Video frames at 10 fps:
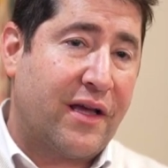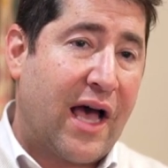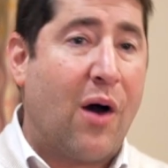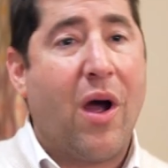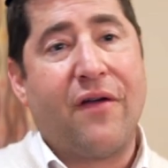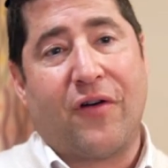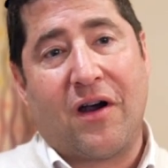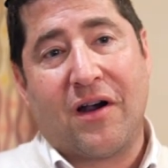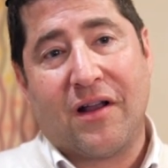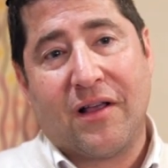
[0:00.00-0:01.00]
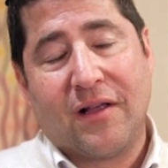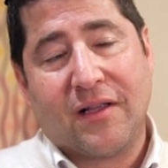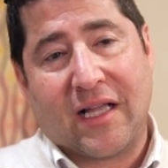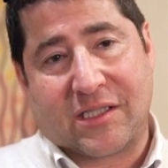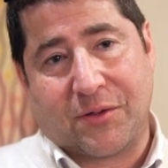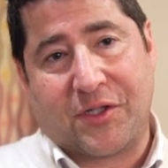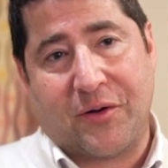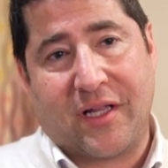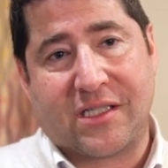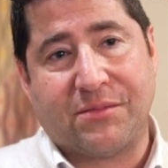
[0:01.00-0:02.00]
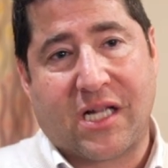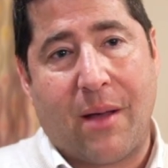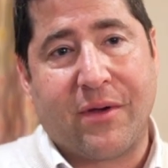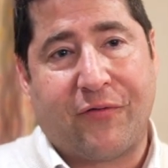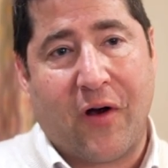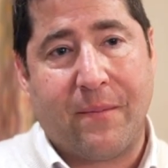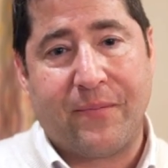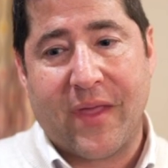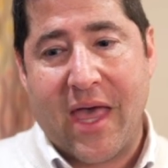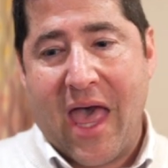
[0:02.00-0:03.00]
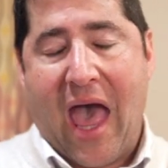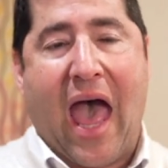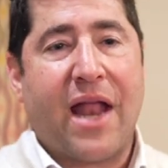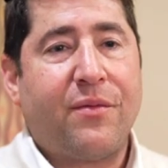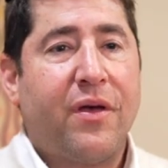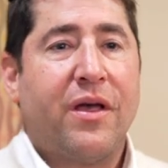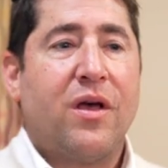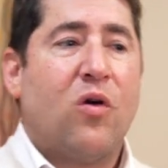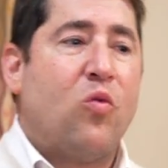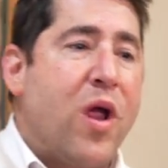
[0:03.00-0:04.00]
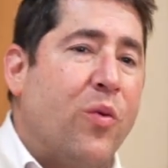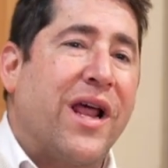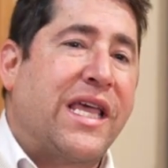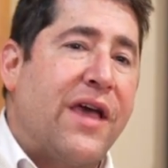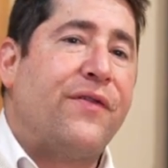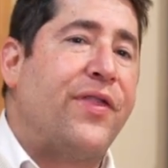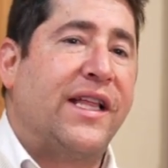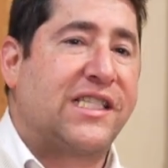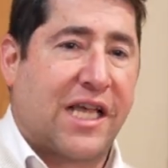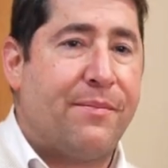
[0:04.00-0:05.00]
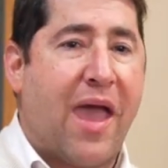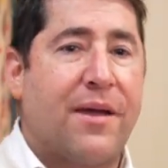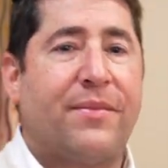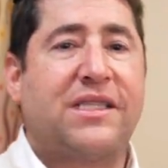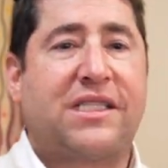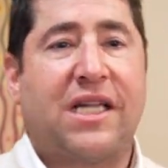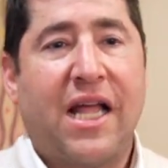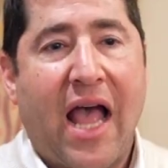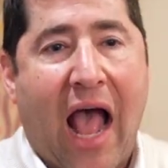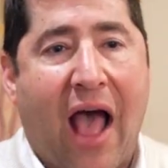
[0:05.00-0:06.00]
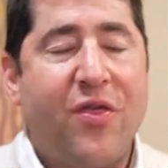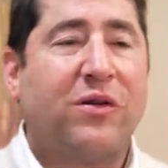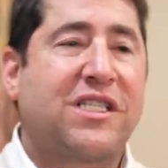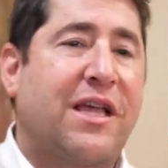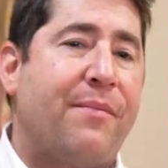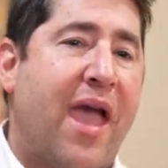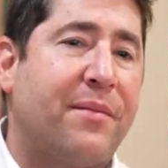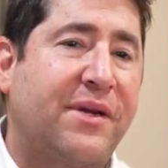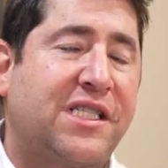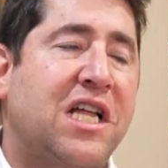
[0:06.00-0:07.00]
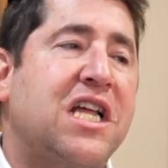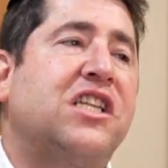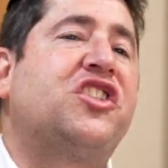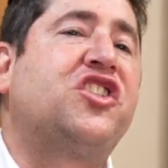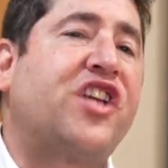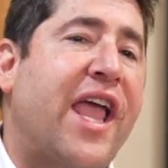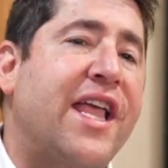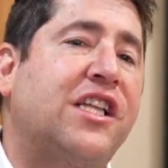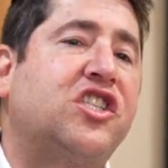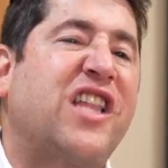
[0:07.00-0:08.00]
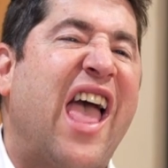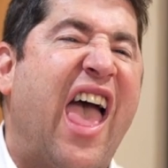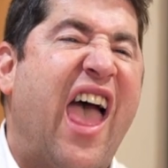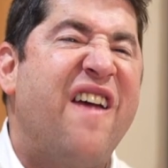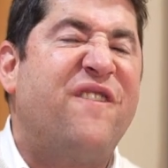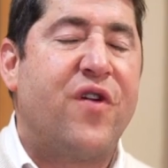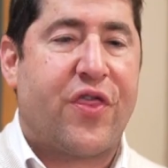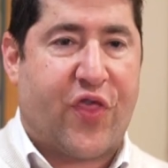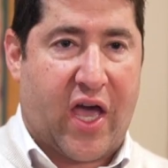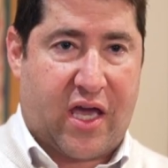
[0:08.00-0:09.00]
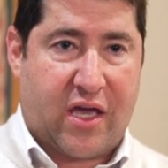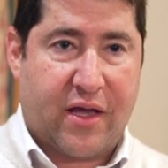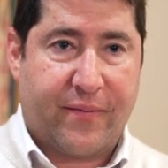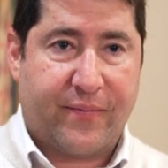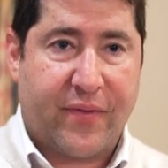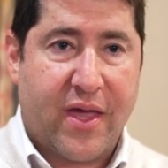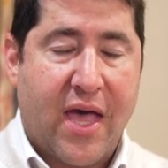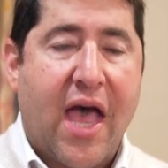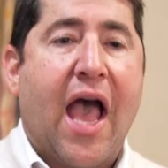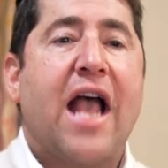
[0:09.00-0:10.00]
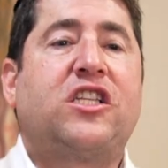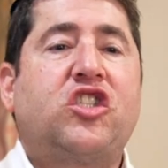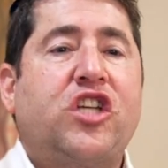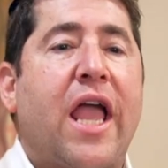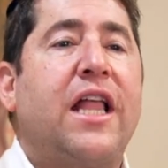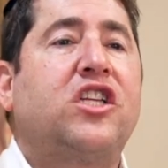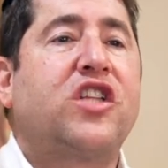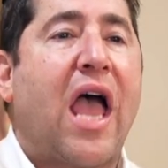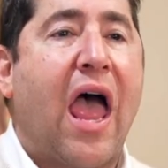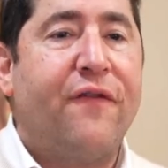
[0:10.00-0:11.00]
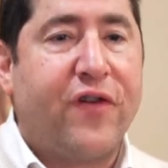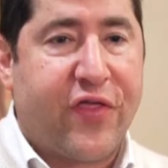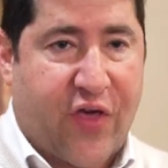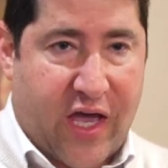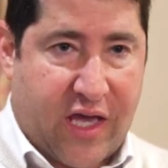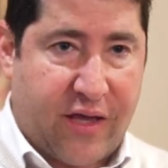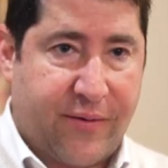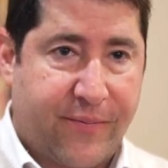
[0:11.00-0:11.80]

However, That's where Judaism is coming from. And we were given these commandments, and those commandments changed everything. It changed everything.